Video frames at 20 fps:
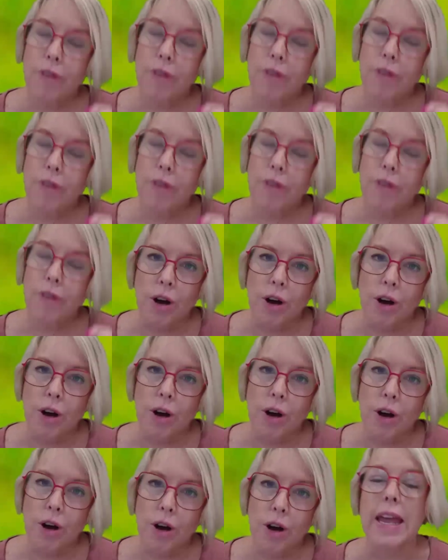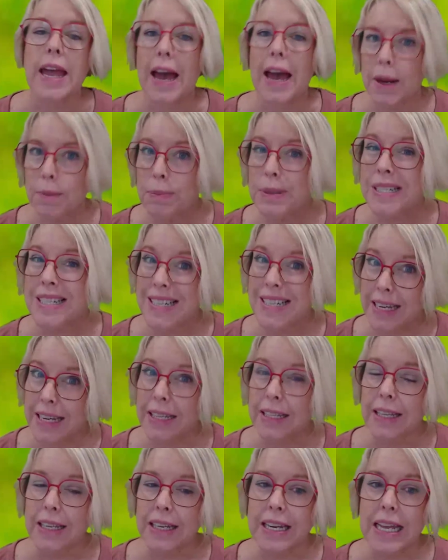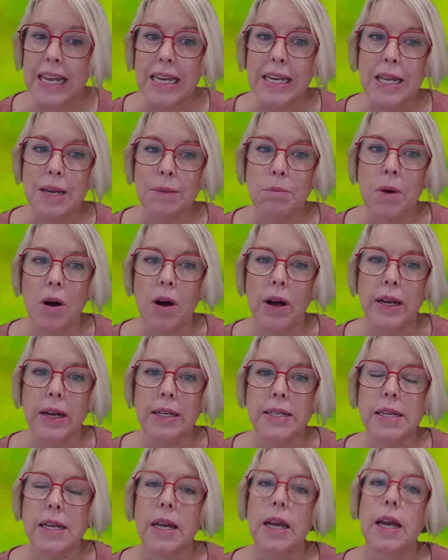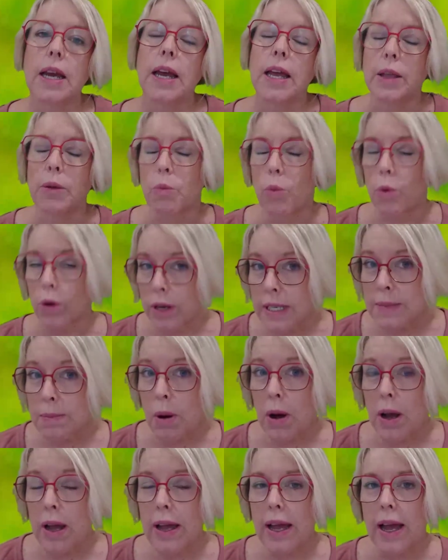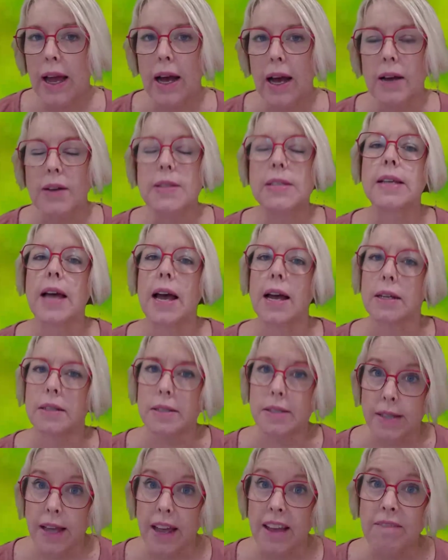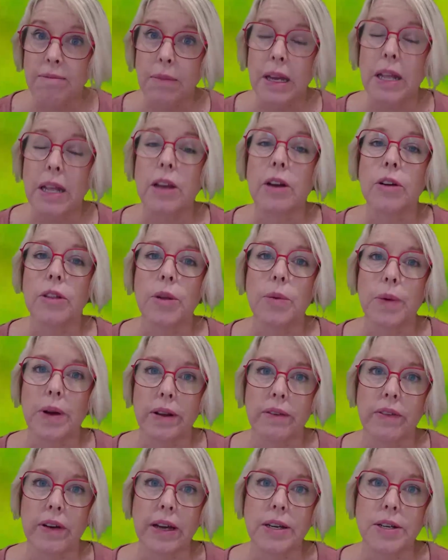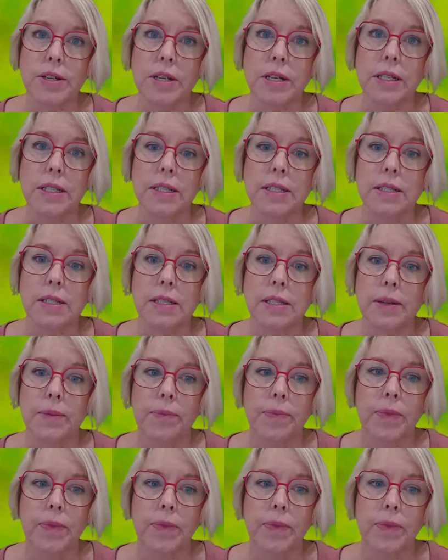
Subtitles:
First off, he had a particular need in mind. He wanted to buy a house and save money on the renovations.